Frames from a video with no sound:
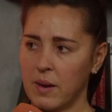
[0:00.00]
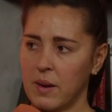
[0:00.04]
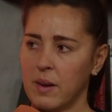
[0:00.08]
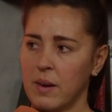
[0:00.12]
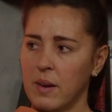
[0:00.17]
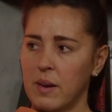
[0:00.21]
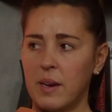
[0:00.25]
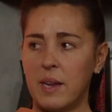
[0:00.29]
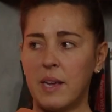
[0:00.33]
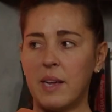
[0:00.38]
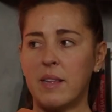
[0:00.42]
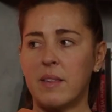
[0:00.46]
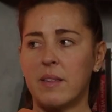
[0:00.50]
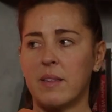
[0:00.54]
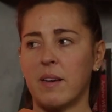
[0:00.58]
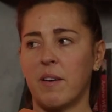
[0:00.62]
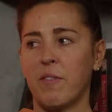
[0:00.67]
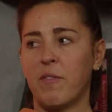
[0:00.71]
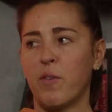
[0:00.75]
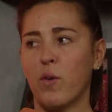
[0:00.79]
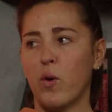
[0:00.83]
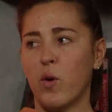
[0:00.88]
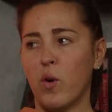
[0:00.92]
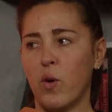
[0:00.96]
Neats, I
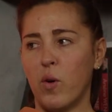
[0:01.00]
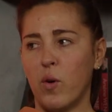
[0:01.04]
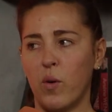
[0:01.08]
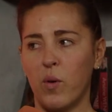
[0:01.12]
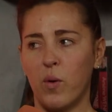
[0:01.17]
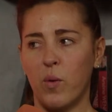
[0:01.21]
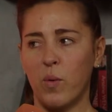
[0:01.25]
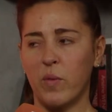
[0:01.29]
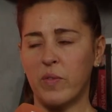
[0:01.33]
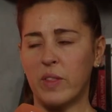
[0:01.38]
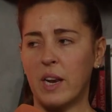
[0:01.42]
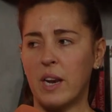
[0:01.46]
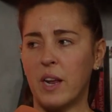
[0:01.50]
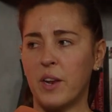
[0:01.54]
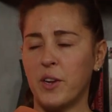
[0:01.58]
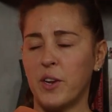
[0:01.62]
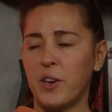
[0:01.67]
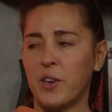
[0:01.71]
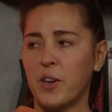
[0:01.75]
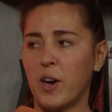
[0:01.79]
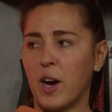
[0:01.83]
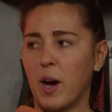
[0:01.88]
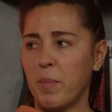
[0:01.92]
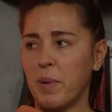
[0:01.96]
thought, with the London
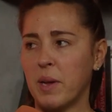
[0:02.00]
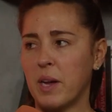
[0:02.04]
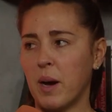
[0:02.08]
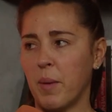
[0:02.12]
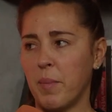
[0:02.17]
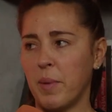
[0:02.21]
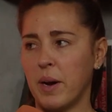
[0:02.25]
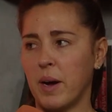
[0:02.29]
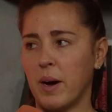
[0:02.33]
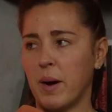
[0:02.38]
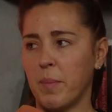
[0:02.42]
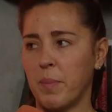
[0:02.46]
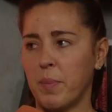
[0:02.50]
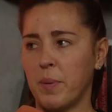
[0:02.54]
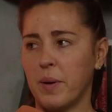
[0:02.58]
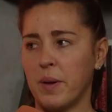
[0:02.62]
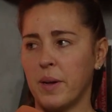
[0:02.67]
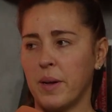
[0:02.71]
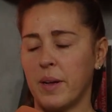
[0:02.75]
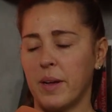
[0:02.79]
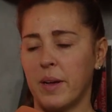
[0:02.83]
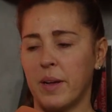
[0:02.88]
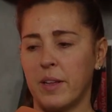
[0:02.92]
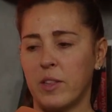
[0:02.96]
derby coming up,
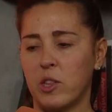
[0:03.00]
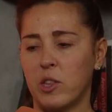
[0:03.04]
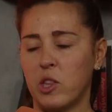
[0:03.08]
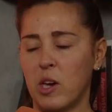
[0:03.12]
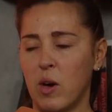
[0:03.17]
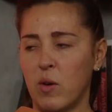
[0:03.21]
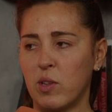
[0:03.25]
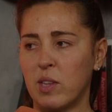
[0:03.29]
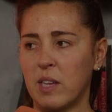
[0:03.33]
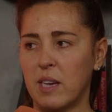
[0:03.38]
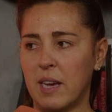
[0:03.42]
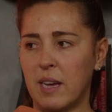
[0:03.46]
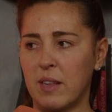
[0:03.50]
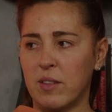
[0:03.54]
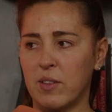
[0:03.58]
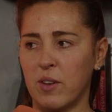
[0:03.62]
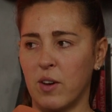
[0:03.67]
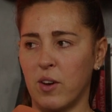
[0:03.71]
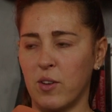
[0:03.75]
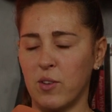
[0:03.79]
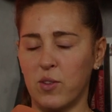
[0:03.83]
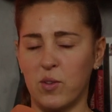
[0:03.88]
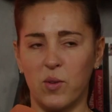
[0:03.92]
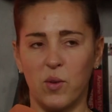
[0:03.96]
Chelsea against
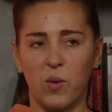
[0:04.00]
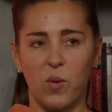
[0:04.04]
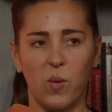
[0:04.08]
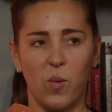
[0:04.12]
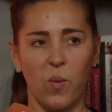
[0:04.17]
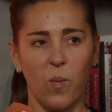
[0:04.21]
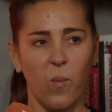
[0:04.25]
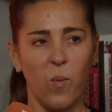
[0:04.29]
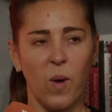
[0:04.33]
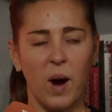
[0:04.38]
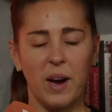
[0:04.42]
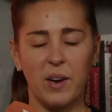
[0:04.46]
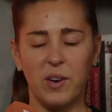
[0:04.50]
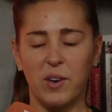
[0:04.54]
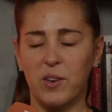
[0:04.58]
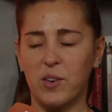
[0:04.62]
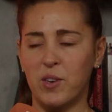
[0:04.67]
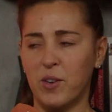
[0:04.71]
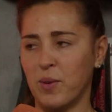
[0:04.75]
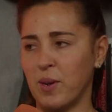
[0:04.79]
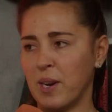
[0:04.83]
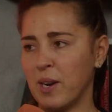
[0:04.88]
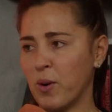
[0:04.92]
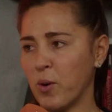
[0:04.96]
Arsenal, why not
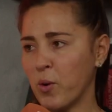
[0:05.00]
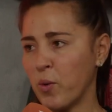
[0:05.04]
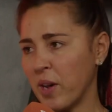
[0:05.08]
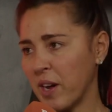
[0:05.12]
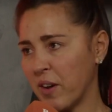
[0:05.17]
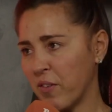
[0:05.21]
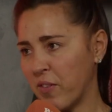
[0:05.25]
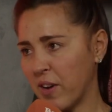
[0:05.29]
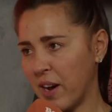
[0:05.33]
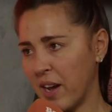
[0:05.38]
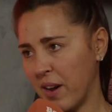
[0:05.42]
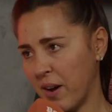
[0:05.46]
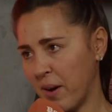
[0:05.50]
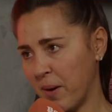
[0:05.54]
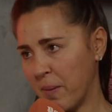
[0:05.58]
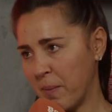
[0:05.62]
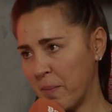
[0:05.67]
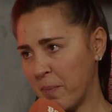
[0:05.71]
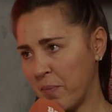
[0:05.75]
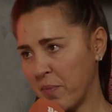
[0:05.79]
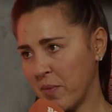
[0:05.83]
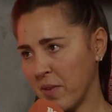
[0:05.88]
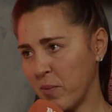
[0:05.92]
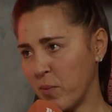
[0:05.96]
do a little quick fire?
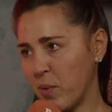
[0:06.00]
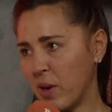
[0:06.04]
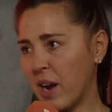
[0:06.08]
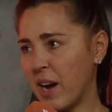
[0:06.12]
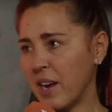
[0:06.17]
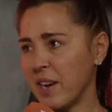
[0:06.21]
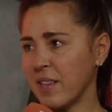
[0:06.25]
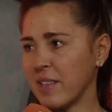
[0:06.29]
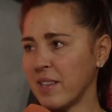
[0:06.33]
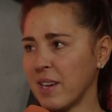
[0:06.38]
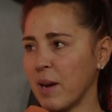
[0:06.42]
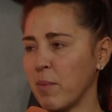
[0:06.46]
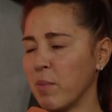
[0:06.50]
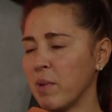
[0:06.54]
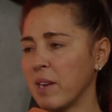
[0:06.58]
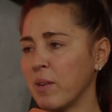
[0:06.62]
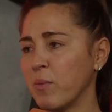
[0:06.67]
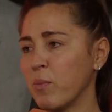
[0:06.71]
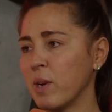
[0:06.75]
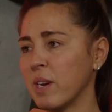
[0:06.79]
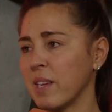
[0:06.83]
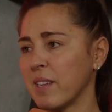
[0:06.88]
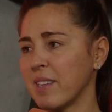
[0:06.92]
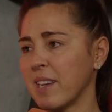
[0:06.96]
We like this game. We did
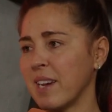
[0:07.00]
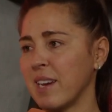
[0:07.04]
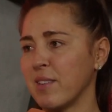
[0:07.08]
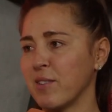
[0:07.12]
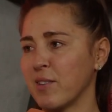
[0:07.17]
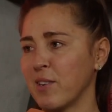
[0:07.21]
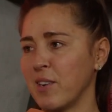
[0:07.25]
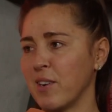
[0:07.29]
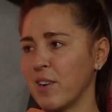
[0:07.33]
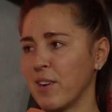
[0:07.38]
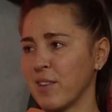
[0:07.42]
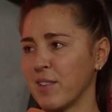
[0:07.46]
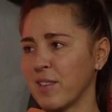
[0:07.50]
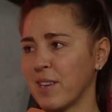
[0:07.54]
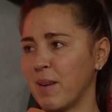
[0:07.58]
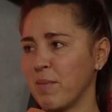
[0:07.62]
win a saison last time.